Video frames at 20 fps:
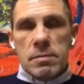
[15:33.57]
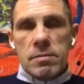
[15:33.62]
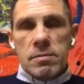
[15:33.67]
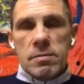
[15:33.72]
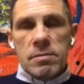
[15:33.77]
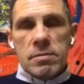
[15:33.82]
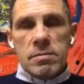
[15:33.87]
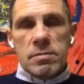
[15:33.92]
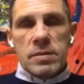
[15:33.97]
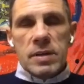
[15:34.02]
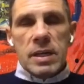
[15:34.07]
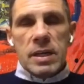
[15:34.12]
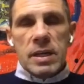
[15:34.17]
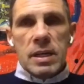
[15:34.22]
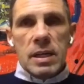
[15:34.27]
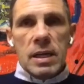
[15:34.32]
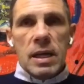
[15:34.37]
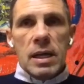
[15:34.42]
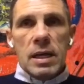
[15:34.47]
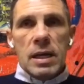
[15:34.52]
very
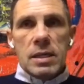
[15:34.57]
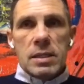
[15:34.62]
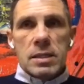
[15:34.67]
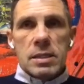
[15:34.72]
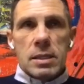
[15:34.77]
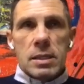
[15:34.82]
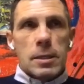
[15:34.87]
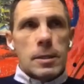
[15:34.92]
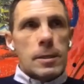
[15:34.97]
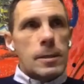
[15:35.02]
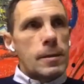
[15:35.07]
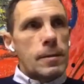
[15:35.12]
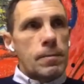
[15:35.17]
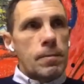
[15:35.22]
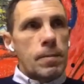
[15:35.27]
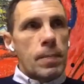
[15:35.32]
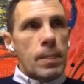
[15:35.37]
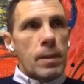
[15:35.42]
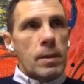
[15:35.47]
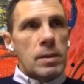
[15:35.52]
late. The
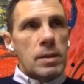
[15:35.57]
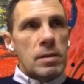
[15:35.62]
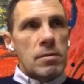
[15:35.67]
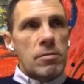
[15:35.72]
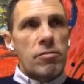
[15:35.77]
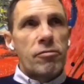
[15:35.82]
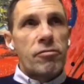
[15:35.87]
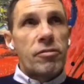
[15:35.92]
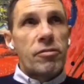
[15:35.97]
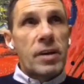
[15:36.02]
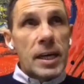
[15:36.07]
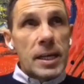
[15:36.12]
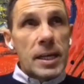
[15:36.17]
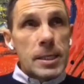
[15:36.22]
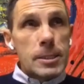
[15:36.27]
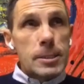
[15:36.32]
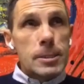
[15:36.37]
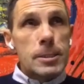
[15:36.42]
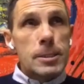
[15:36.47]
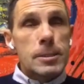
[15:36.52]

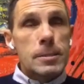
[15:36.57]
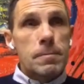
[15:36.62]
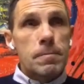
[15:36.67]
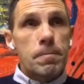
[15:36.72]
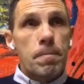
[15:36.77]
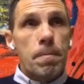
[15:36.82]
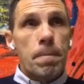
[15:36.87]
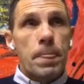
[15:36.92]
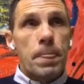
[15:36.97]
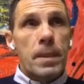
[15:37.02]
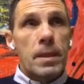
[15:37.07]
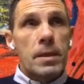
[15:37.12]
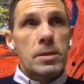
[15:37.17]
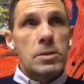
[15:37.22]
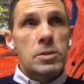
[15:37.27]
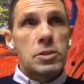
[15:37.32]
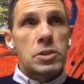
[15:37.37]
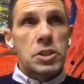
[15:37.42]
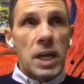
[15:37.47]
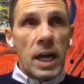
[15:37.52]
first
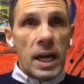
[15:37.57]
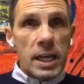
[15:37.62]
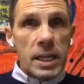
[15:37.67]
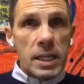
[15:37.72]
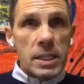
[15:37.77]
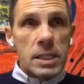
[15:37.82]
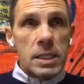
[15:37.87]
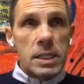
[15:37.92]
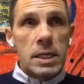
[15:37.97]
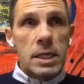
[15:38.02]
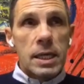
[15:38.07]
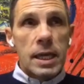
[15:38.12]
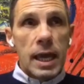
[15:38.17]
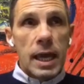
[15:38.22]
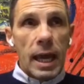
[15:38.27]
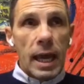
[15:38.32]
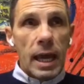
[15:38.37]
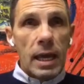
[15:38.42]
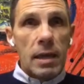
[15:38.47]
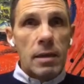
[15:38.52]
charity
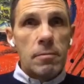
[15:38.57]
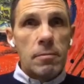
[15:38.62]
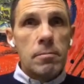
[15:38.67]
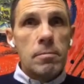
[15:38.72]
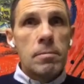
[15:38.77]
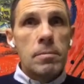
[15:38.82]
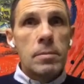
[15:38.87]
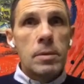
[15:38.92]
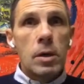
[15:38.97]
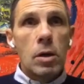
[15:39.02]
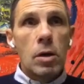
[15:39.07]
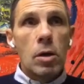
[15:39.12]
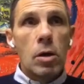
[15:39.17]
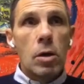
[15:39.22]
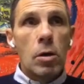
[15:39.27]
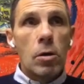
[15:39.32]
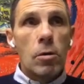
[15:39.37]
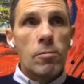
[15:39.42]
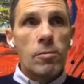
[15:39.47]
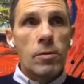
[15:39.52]
game
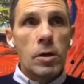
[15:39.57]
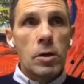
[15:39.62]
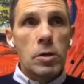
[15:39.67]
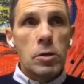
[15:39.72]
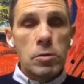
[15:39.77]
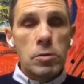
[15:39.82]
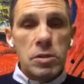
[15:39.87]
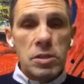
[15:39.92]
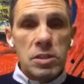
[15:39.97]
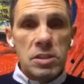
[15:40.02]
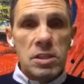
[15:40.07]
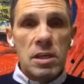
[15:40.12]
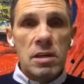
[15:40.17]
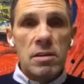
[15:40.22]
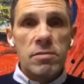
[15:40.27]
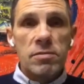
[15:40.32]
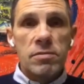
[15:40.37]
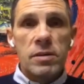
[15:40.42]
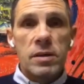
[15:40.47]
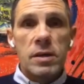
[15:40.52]
of
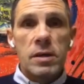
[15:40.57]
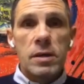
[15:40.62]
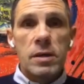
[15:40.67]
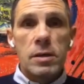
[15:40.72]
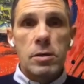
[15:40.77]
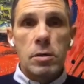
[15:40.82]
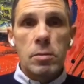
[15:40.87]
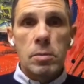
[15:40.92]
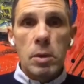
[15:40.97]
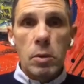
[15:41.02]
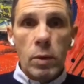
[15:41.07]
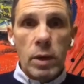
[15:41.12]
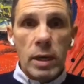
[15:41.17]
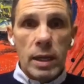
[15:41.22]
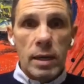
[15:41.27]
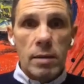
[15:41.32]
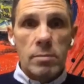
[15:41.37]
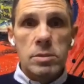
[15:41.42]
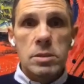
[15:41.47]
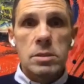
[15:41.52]
UNICEF, Robbie
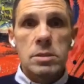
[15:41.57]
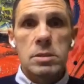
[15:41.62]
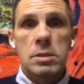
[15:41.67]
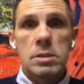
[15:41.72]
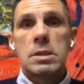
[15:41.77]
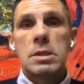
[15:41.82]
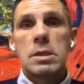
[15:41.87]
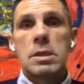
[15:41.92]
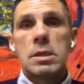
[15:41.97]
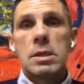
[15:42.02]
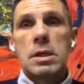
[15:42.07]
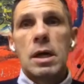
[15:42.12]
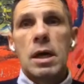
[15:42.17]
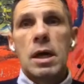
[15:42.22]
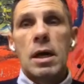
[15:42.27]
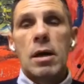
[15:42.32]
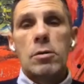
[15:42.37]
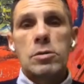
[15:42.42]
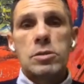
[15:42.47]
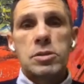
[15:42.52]
Williams,
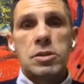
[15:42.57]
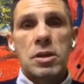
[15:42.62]
Old